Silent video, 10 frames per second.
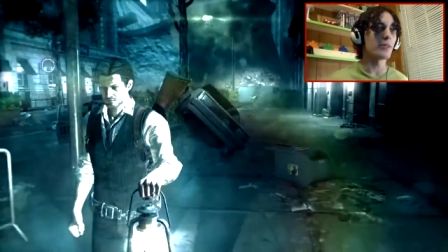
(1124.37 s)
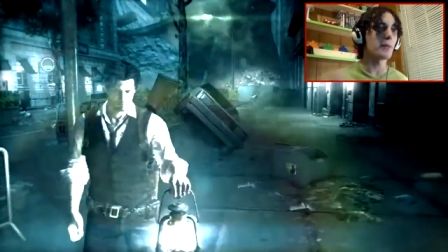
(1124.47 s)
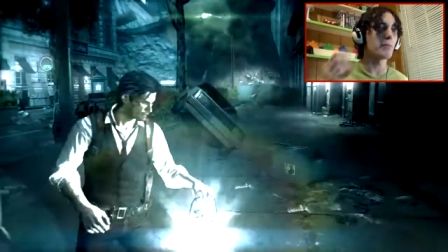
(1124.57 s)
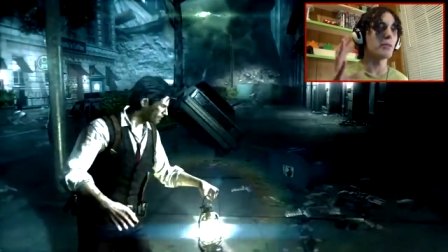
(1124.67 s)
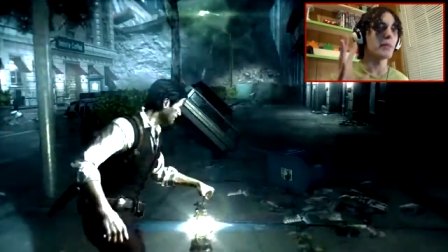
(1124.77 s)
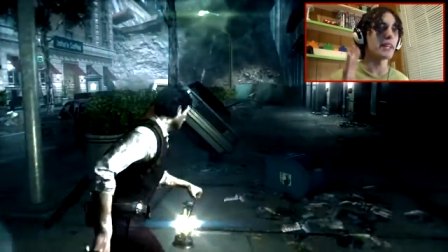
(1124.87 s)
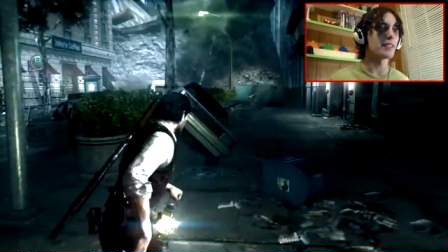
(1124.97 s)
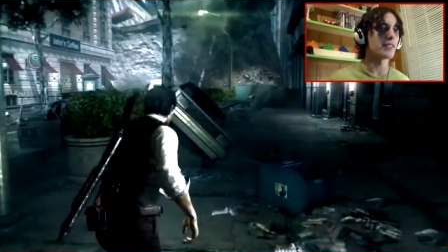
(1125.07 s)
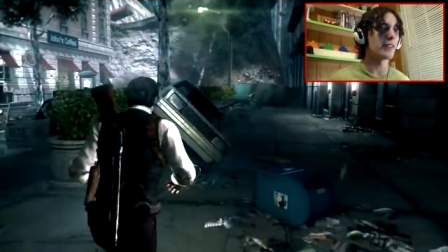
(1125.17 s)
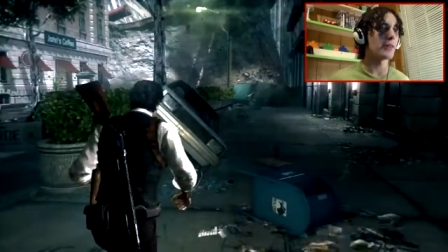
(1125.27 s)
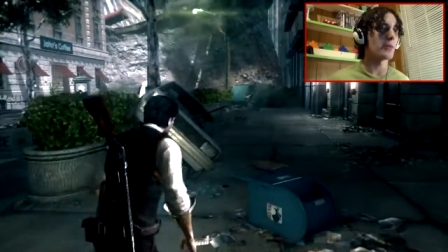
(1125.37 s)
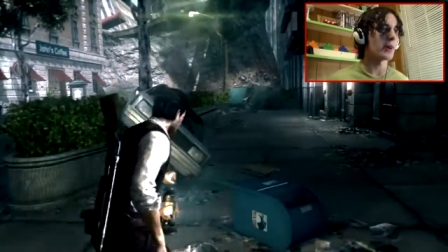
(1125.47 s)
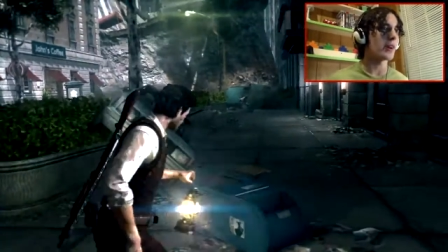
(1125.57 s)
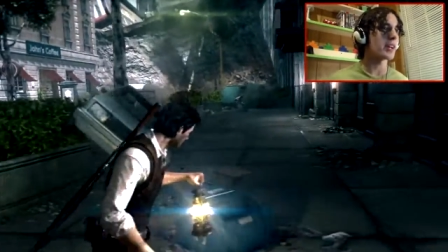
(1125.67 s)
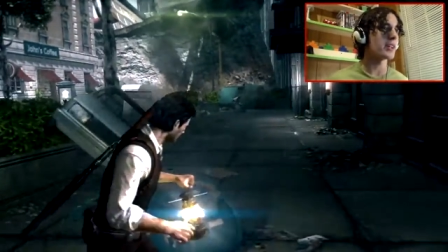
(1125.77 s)
the ripple means, though.
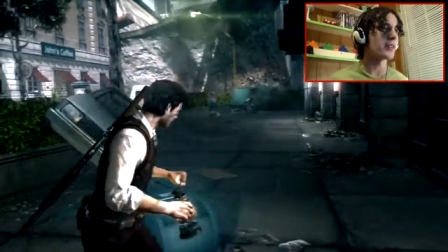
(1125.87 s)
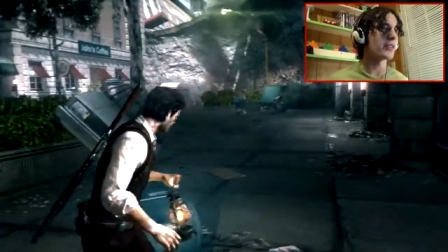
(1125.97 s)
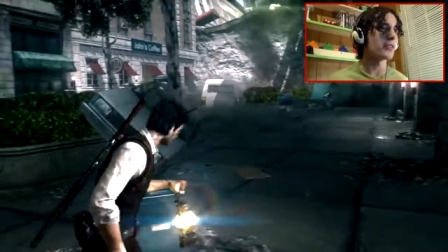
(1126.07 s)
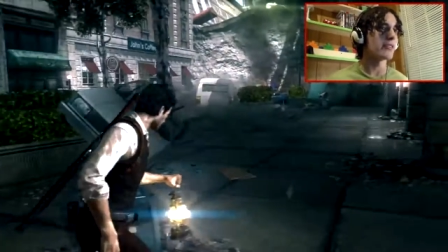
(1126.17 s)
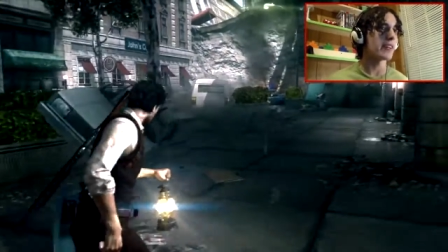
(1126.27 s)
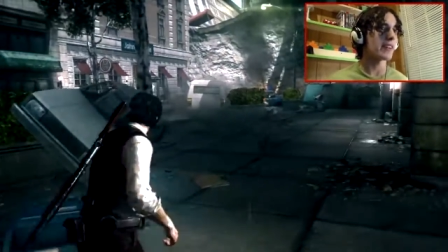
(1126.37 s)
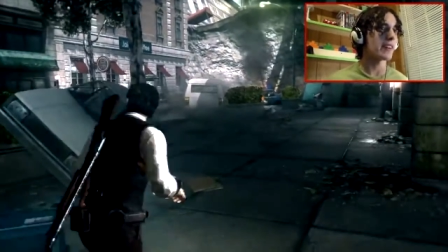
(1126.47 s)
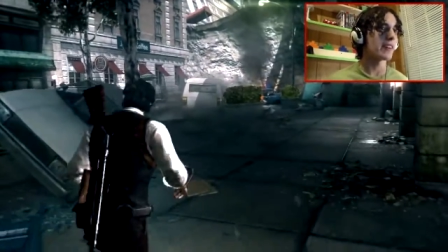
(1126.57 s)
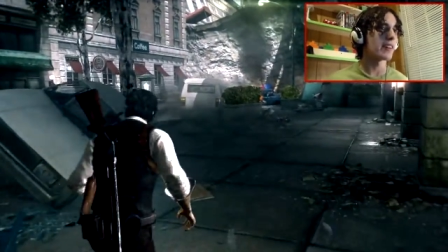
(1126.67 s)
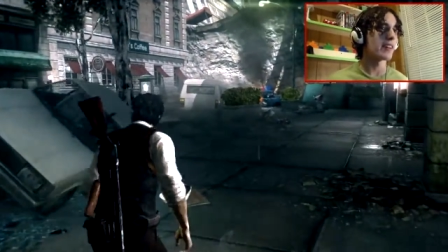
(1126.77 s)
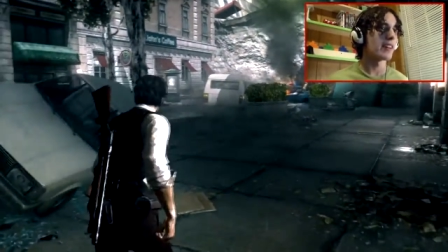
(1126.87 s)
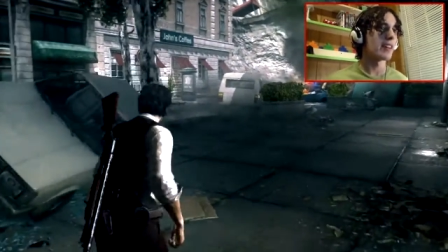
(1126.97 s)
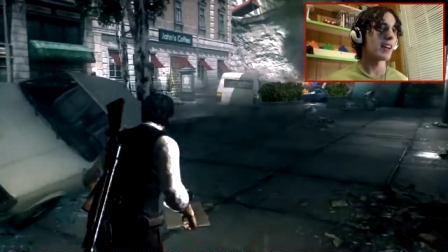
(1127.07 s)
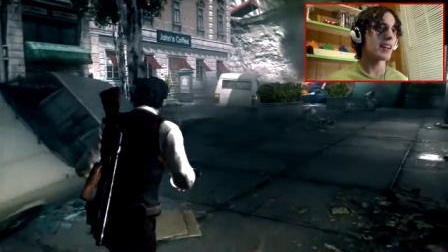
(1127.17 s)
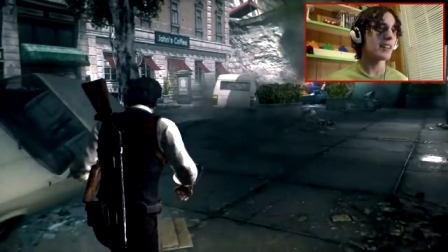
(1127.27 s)
Where are you, Ruvik?
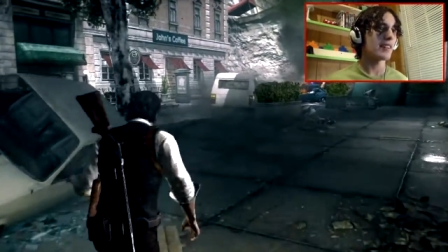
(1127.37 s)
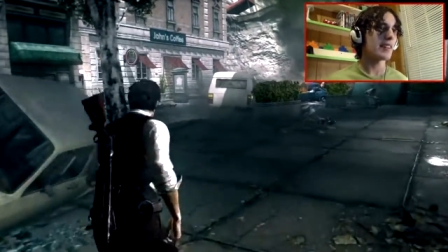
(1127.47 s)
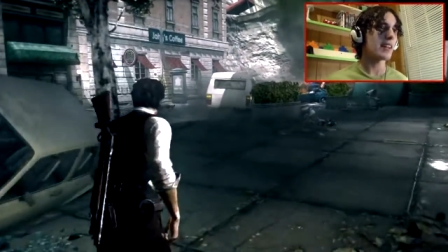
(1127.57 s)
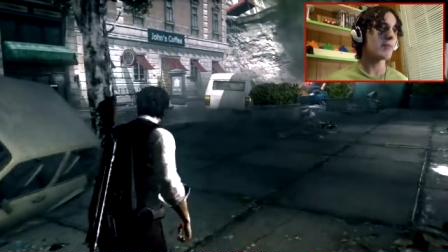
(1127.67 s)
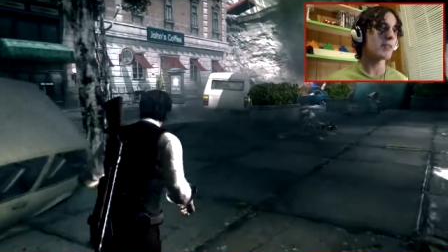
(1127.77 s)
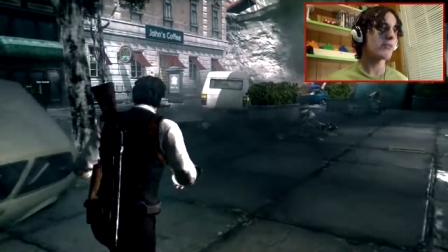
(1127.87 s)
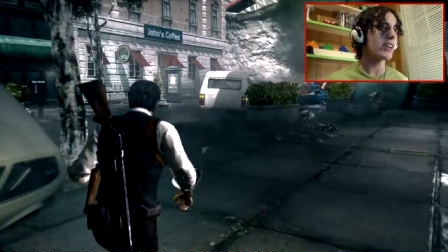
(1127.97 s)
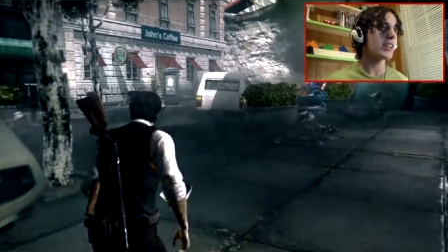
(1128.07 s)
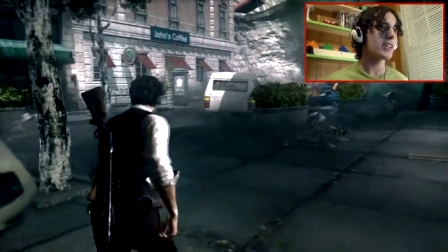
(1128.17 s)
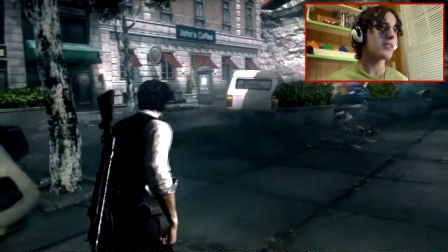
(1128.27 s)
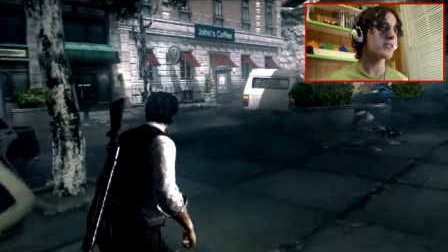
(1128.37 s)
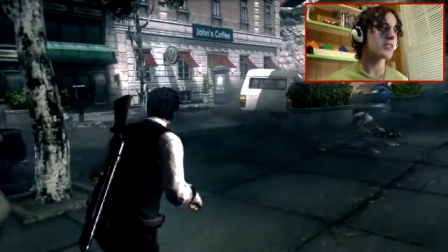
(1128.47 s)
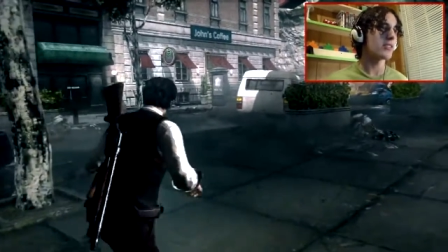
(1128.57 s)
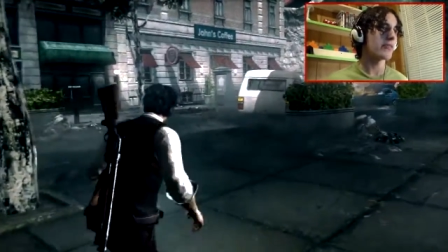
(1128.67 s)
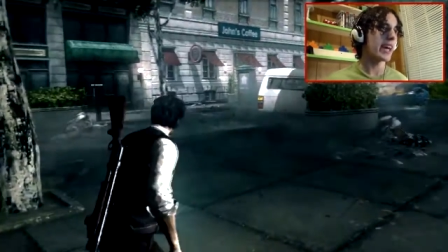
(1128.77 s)
I didn't think I'd be fighting you
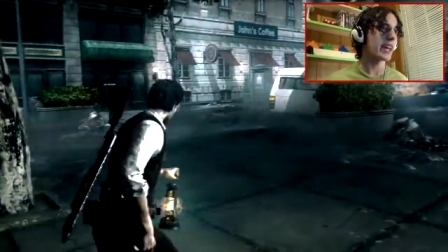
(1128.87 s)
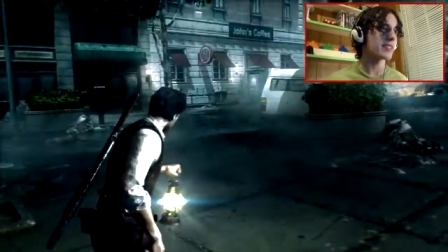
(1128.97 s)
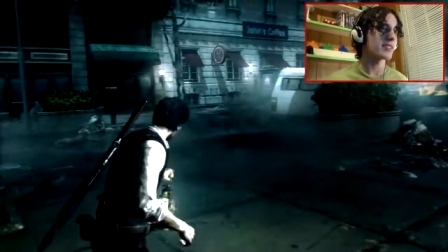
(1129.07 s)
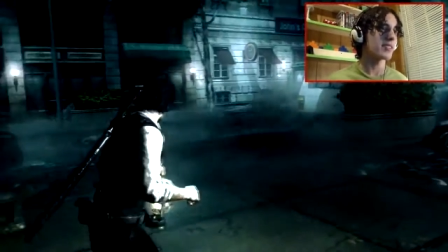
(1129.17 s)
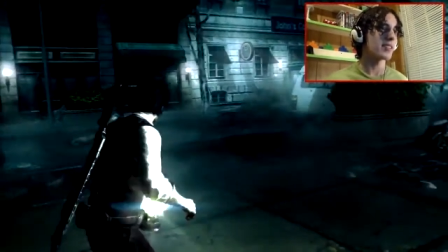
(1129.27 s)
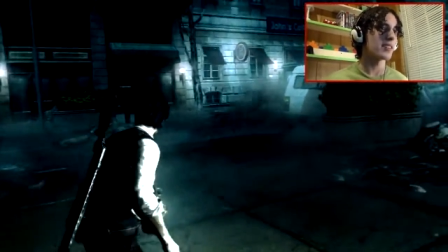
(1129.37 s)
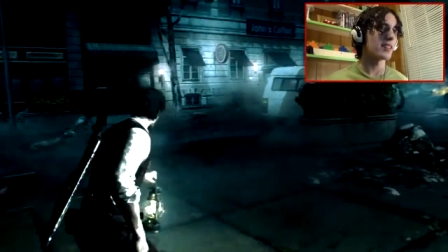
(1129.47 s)
so fast.